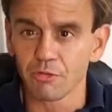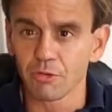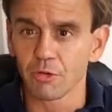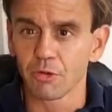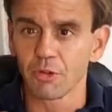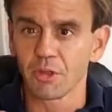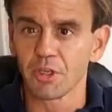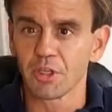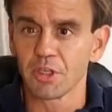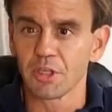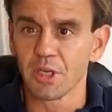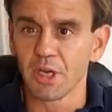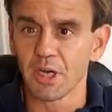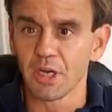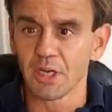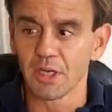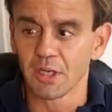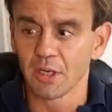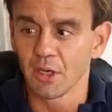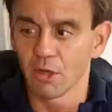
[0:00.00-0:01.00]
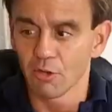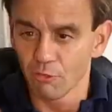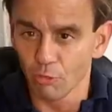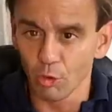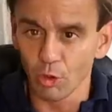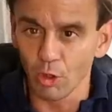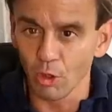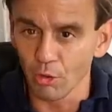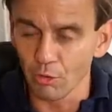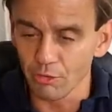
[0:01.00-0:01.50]
for the uh,
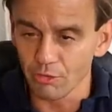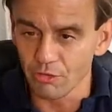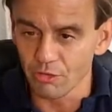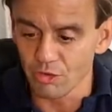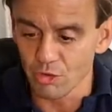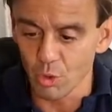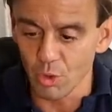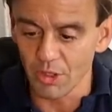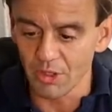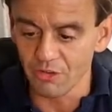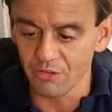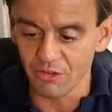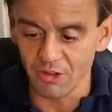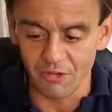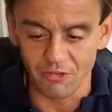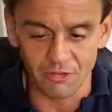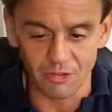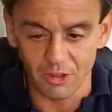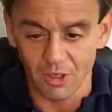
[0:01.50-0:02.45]
four dollars and twenty cents.